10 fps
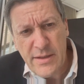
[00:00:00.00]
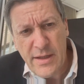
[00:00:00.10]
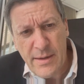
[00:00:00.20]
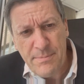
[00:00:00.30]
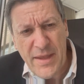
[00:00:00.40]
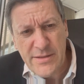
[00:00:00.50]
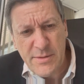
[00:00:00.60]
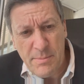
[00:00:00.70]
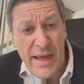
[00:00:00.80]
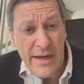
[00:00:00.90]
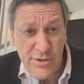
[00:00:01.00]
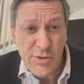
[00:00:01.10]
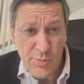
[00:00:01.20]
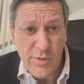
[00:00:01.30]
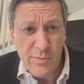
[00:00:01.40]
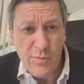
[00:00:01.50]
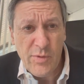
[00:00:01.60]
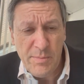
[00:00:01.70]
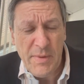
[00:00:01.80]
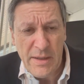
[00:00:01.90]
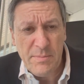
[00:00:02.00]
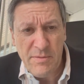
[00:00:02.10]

as a manager, would make